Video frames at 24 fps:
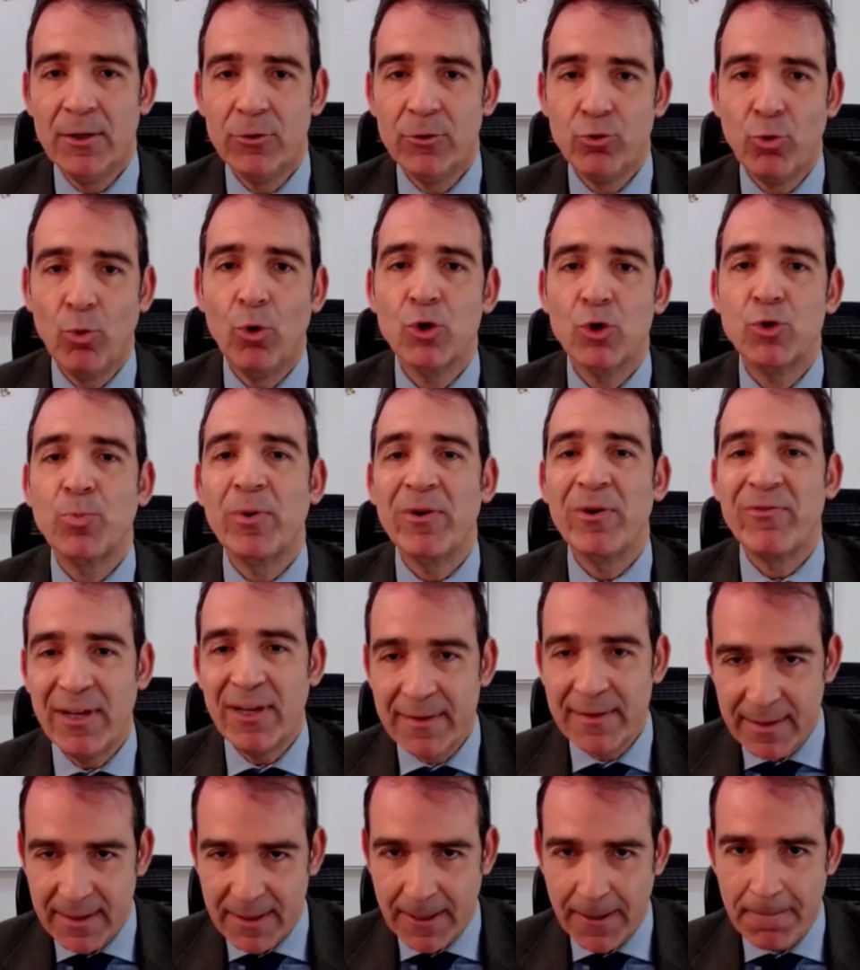towards
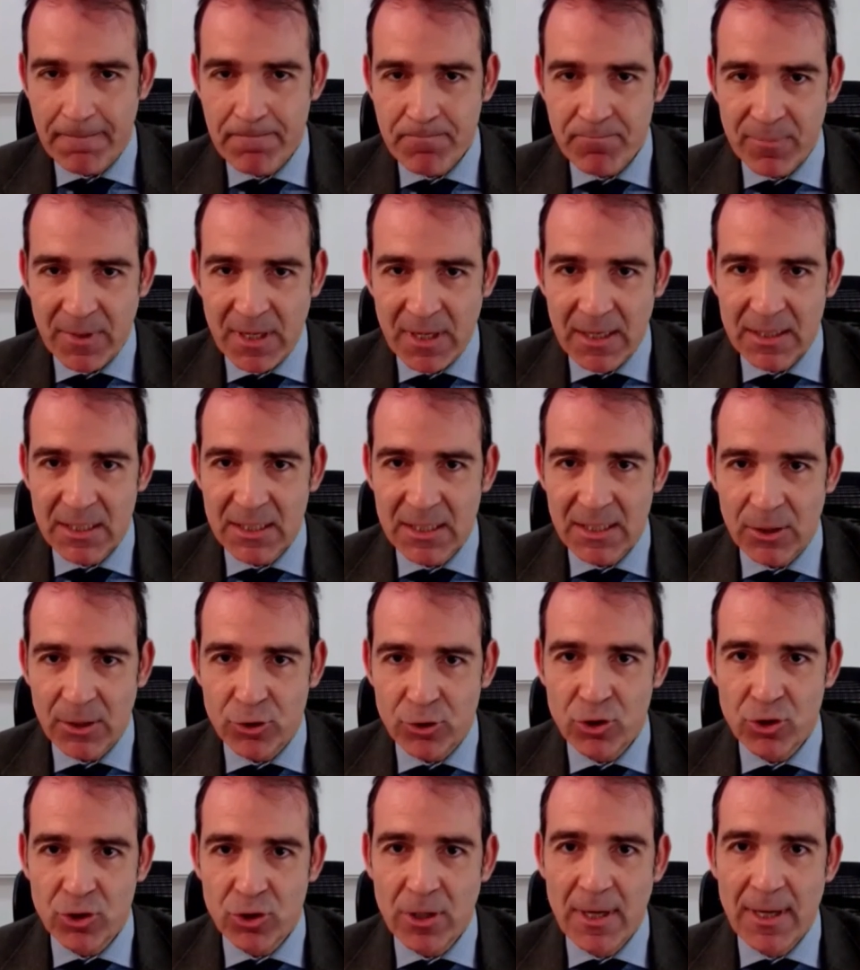preventing
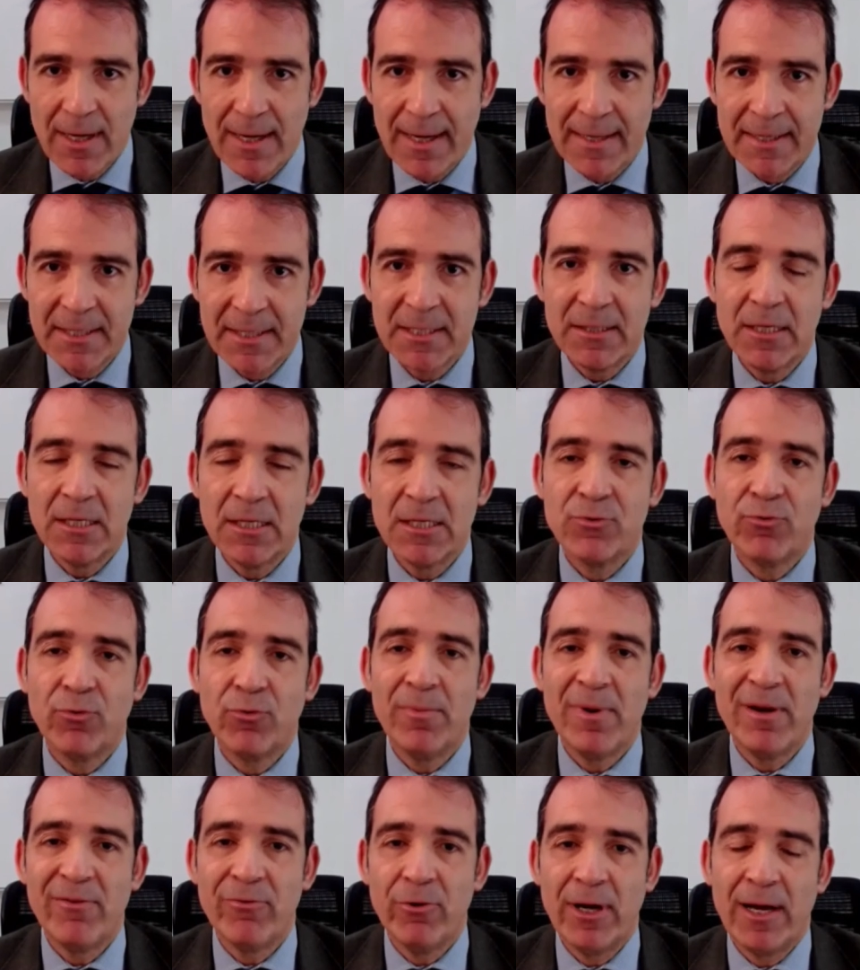such incidents
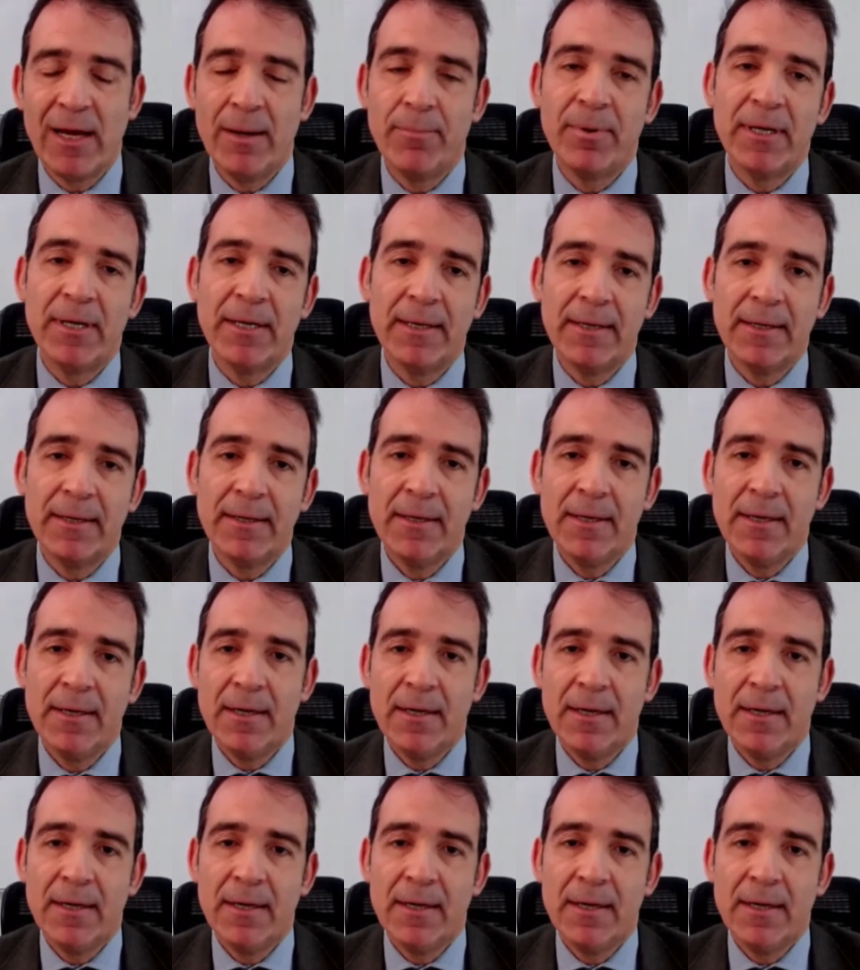from ever happening.